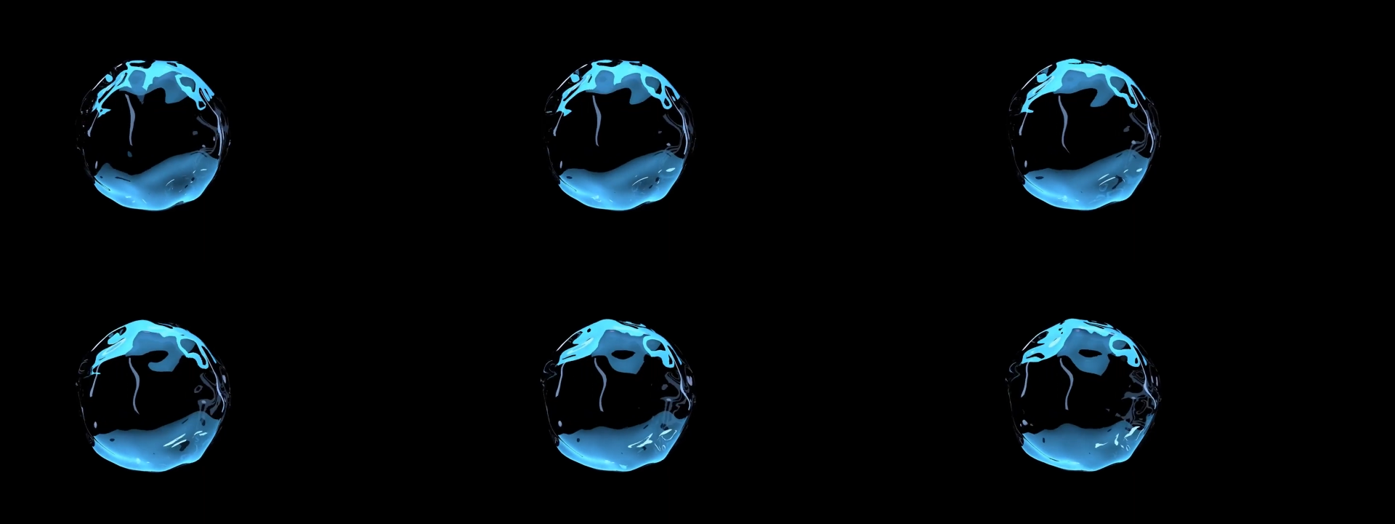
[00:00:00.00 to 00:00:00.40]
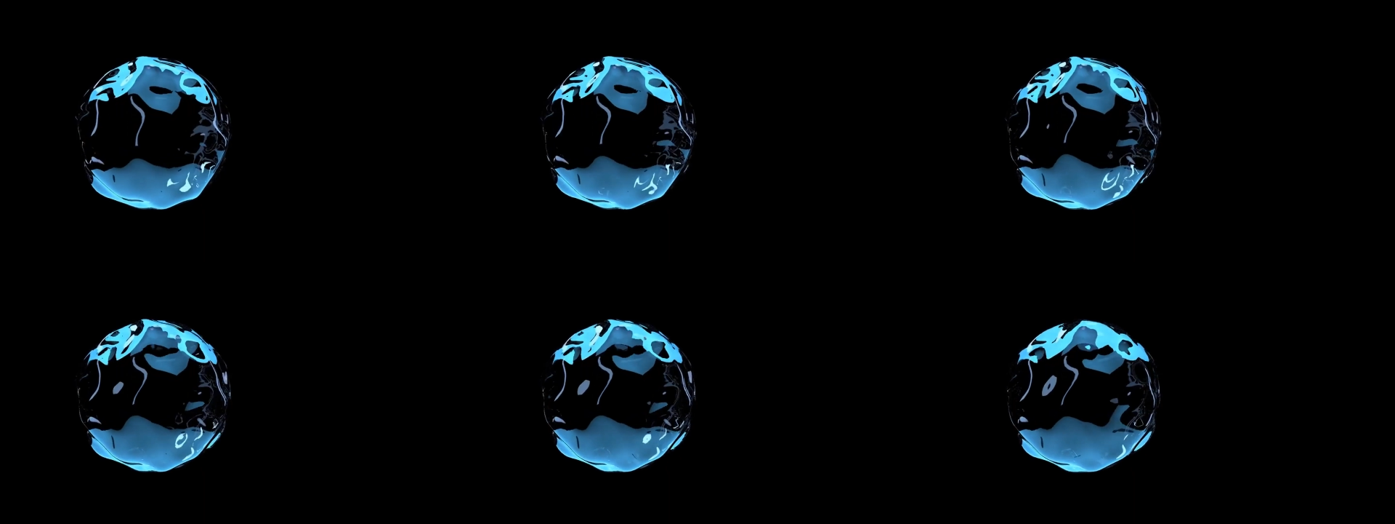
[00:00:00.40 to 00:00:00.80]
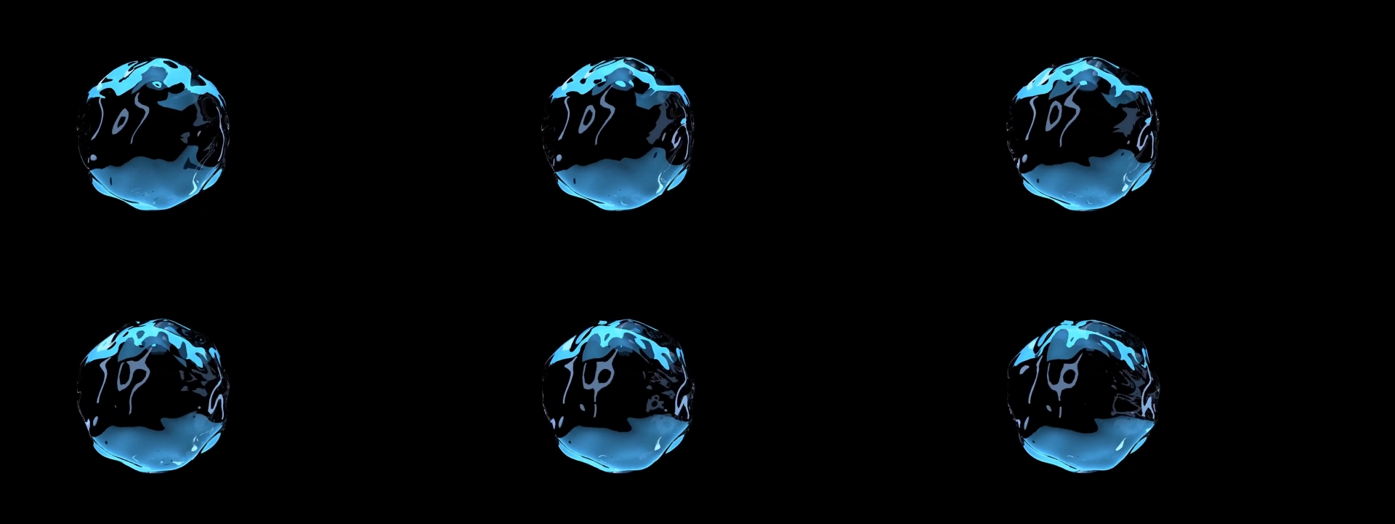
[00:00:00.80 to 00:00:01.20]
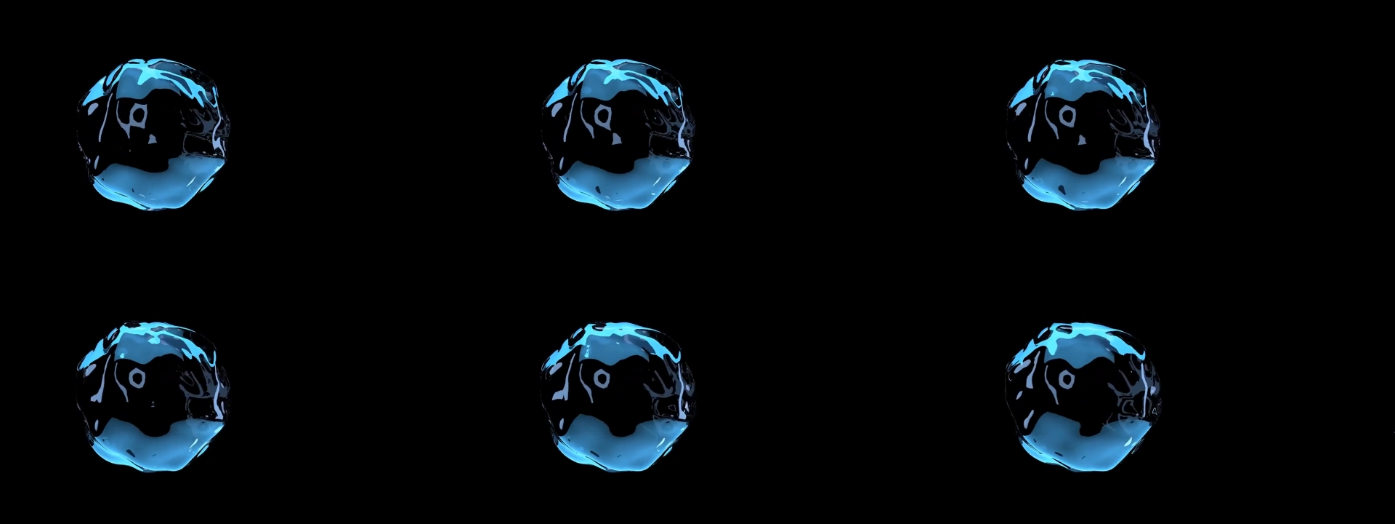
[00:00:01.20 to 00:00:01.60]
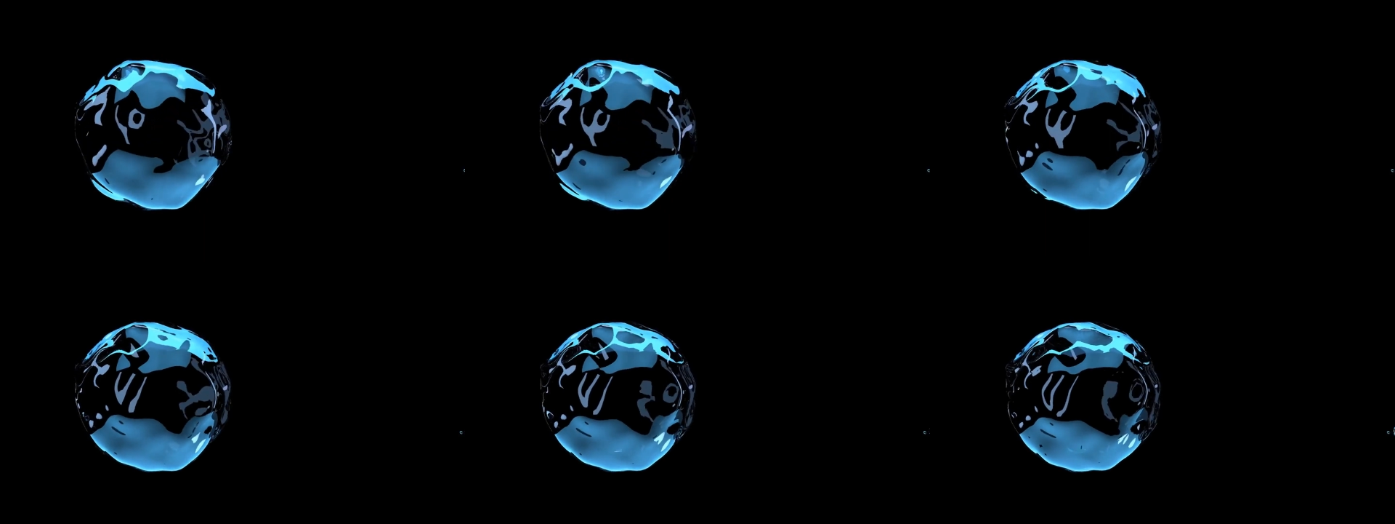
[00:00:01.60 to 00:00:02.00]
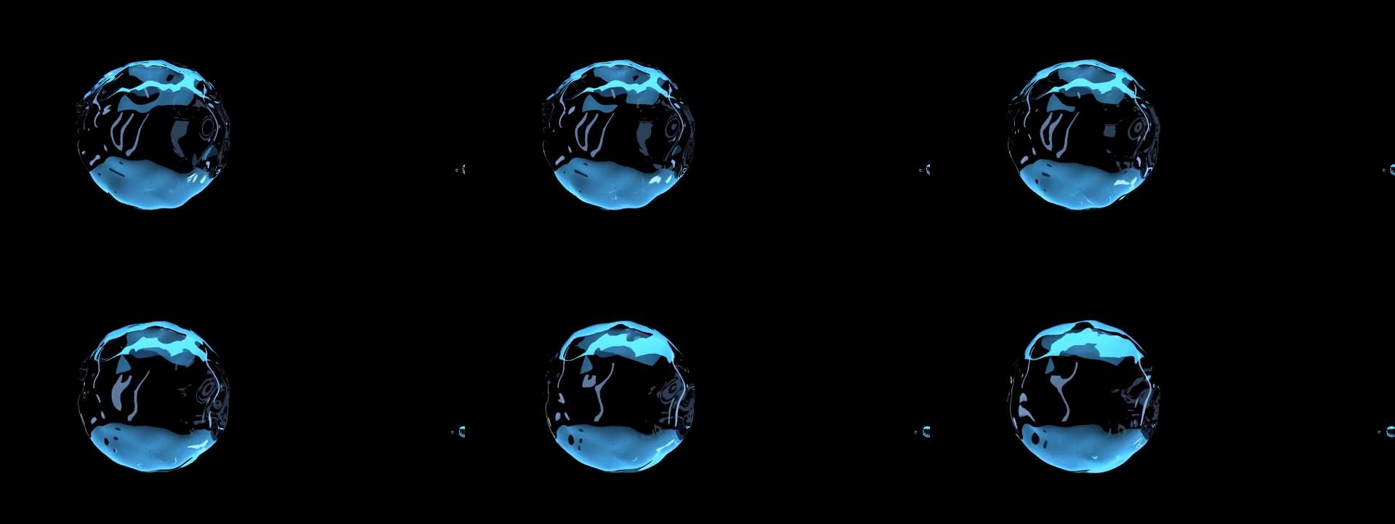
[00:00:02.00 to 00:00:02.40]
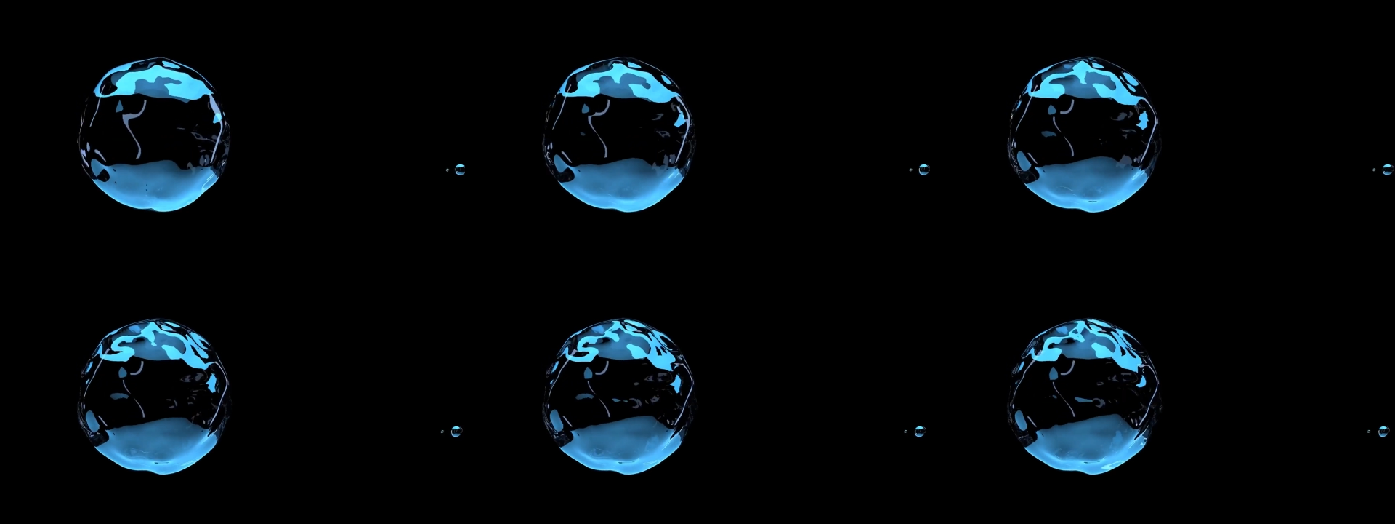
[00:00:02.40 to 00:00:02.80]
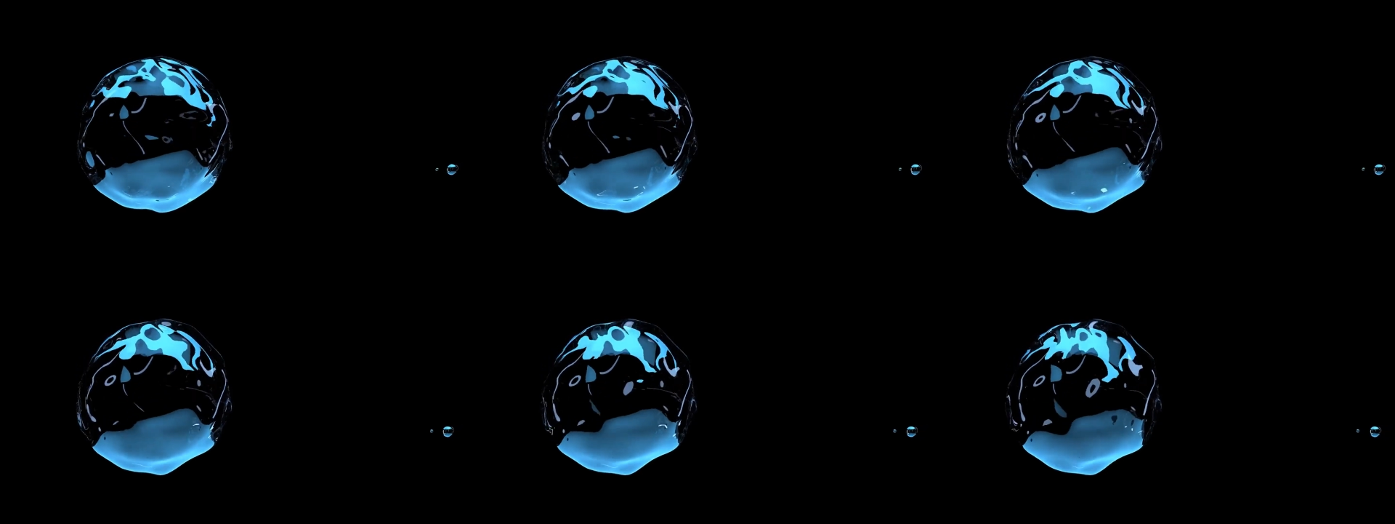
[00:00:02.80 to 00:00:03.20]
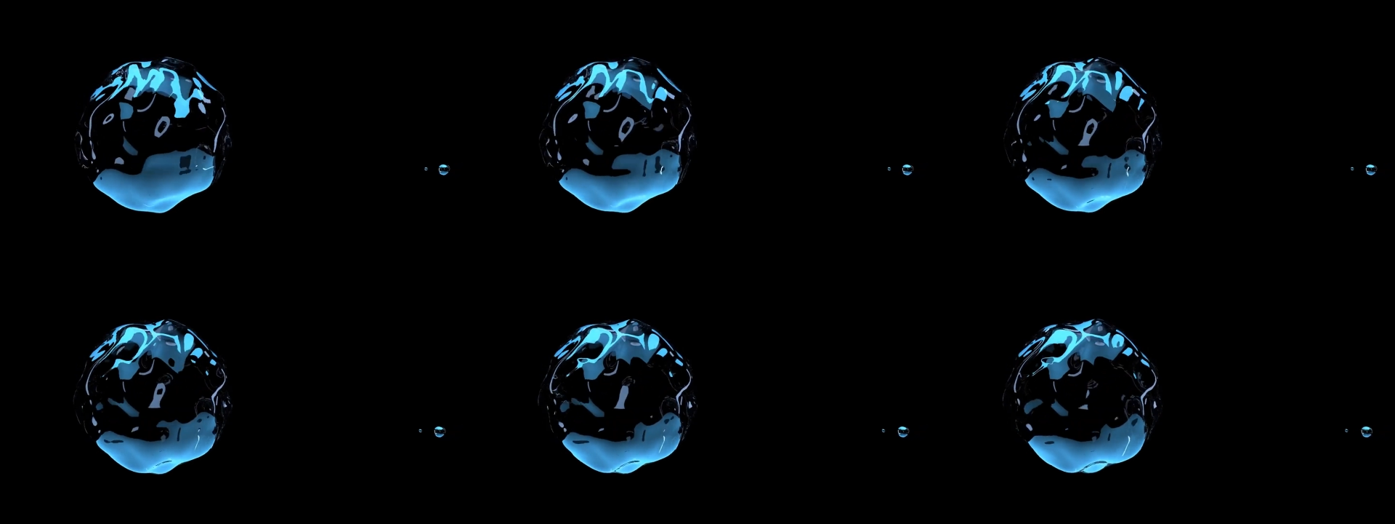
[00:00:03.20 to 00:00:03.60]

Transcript: [unreadable: no face in view]